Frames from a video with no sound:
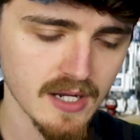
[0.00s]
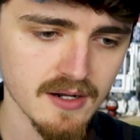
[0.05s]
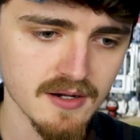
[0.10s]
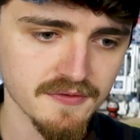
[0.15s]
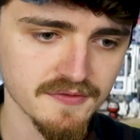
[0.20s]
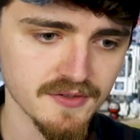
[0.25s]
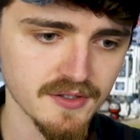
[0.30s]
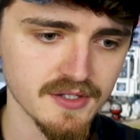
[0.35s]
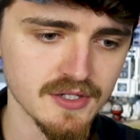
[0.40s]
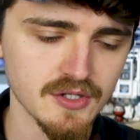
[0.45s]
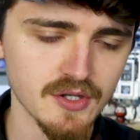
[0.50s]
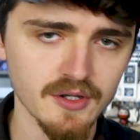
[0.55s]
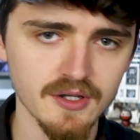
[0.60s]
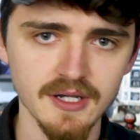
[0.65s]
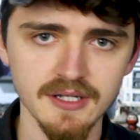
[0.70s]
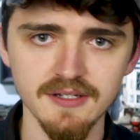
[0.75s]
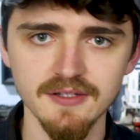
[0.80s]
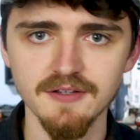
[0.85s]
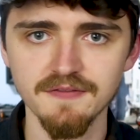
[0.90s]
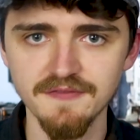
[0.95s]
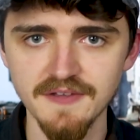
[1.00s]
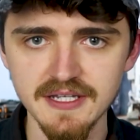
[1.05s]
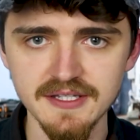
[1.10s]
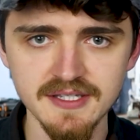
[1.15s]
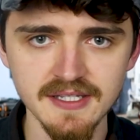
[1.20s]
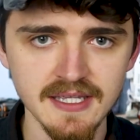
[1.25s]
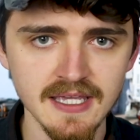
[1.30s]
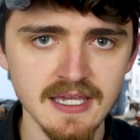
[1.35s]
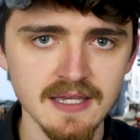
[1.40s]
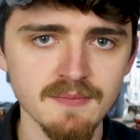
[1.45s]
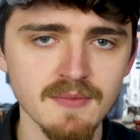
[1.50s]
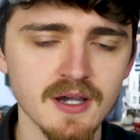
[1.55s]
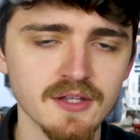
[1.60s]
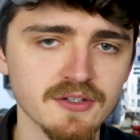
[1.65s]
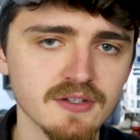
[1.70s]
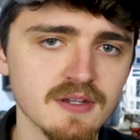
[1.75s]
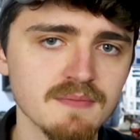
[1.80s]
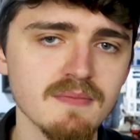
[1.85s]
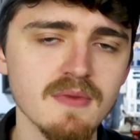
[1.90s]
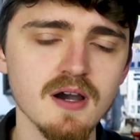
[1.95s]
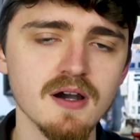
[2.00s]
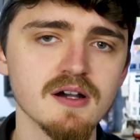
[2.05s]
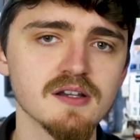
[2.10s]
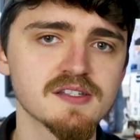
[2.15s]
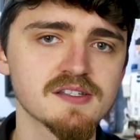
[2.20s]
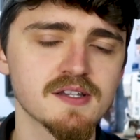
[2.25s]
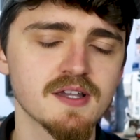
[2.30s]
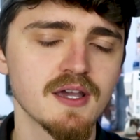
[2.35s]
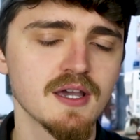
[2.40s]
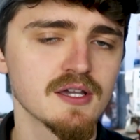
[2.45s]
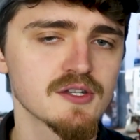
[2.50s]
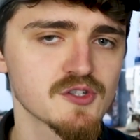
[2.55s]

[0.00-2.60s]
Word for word: after, you know, kind of defeating him under the mask,